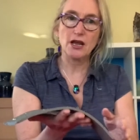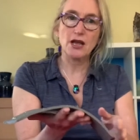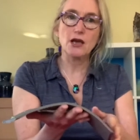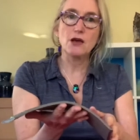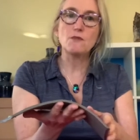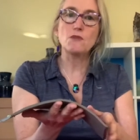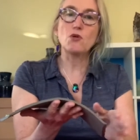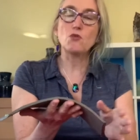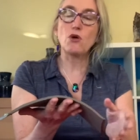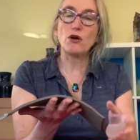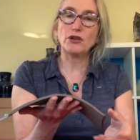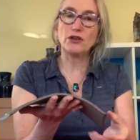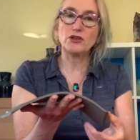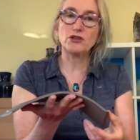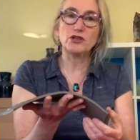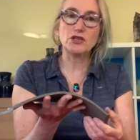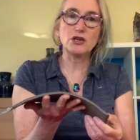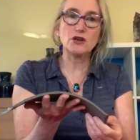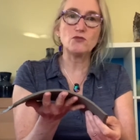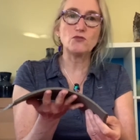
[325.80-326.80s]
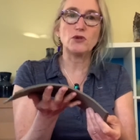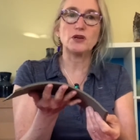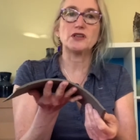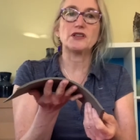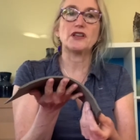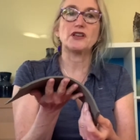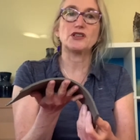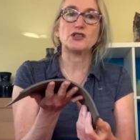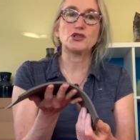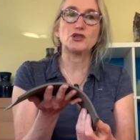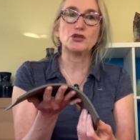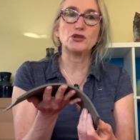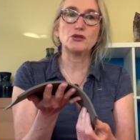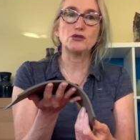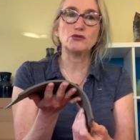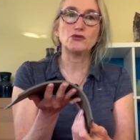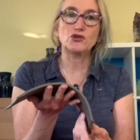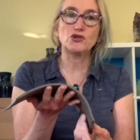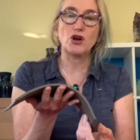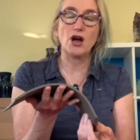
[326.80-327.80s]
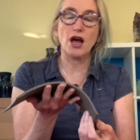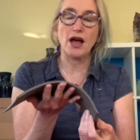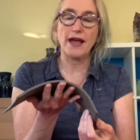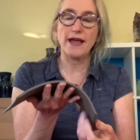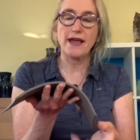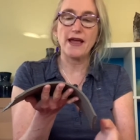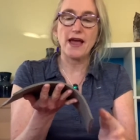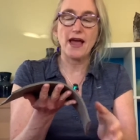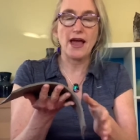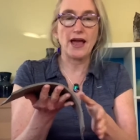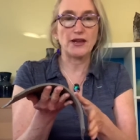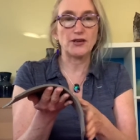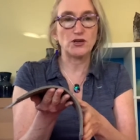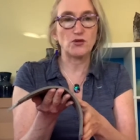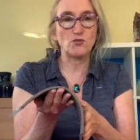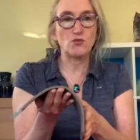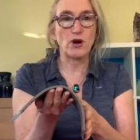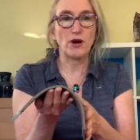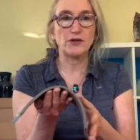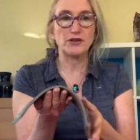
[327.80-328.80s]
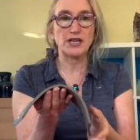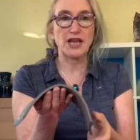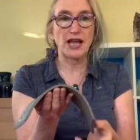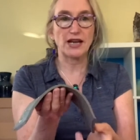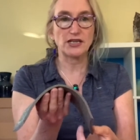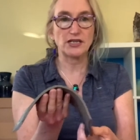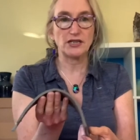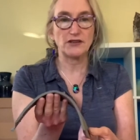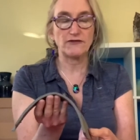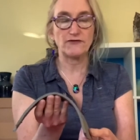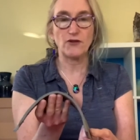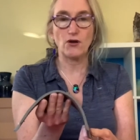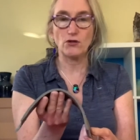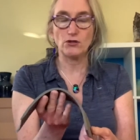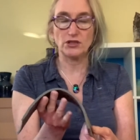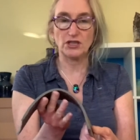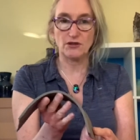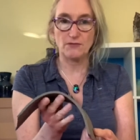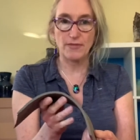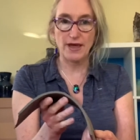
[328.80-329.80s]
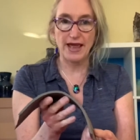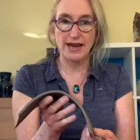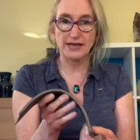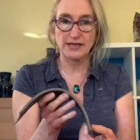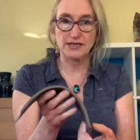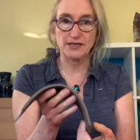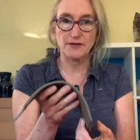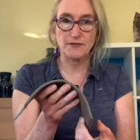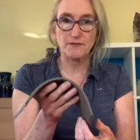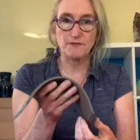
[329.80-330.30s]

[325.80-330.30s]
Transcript: but what you don't want that it's too dry and it won't actually fold and bend.